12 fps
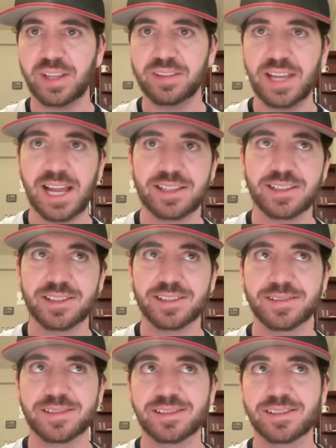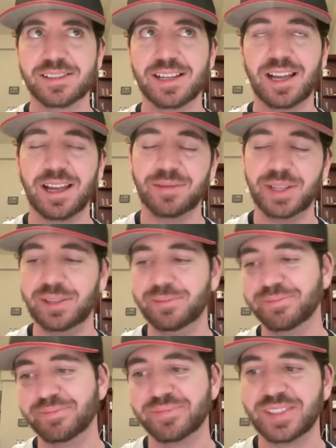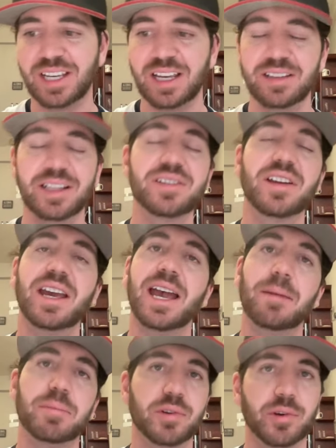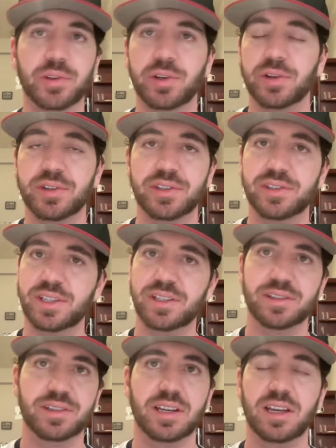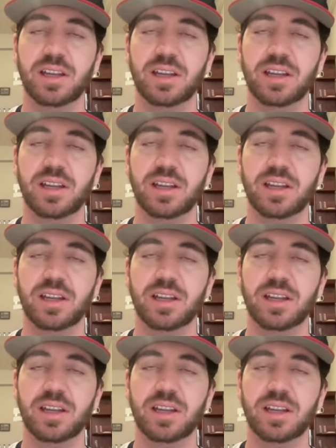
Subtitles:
that's going to happen early on in the season.